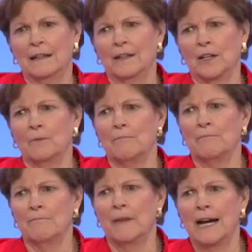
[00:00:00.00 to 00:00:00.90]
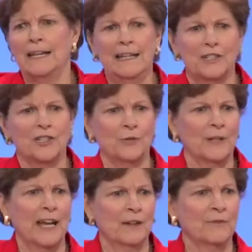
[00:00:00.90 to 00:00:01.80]
you know, my issue,
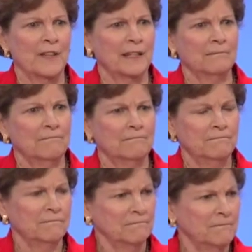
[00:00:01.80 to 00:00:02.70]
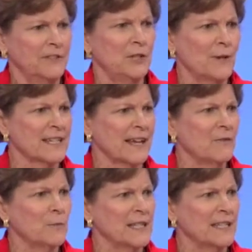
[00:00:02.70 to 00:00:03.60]
and I don't think the US
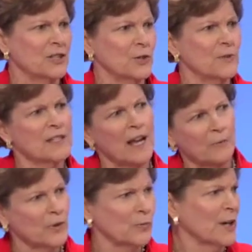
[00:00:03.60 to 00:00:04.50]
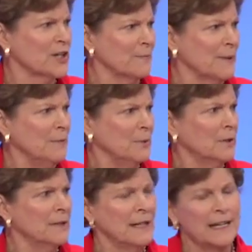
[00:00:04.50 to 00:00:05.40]
government's issue, is not with the Russian
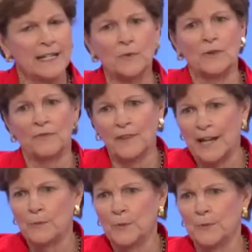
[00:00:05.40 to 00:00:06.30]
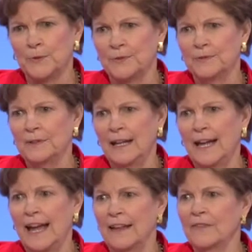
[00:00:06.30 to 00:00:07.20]
people. It's with Vladimir Putin
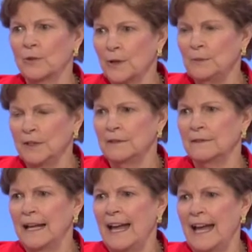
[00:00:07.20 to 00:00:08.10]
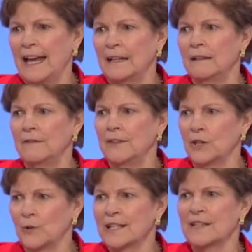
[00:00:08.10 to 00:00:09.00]
and the Kremlin and the
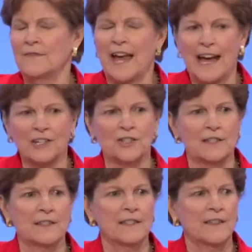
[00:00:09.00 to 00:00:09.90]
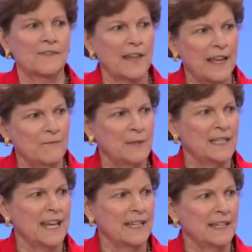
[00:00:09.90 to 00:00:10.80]
aggressive actions that they have been
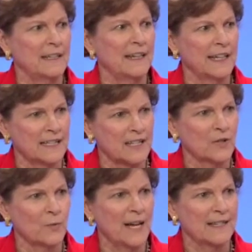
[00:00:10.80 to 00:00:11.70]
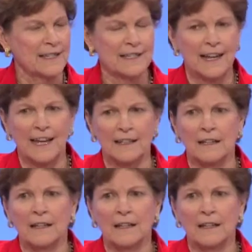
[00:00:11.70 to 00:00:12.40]
taking against the West. And